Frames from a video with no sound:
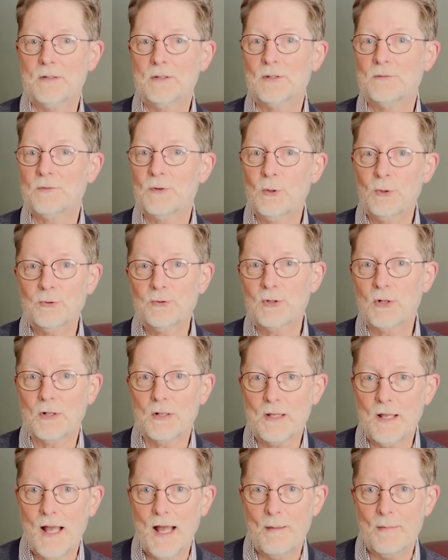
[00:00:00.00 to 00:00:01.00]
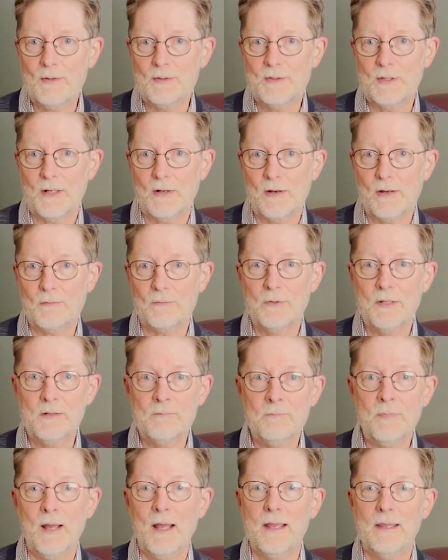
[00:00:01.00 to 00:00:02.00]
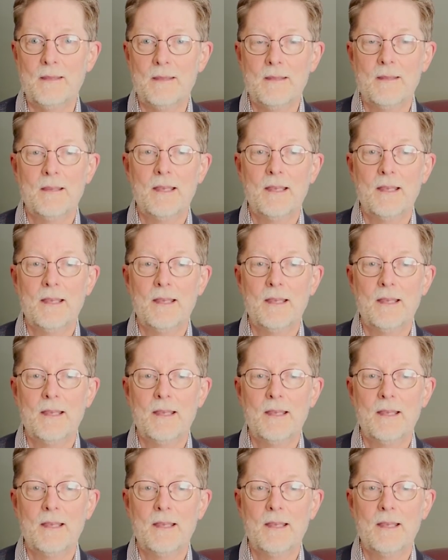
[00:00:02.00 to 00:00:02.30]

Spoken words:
devotional commentary written by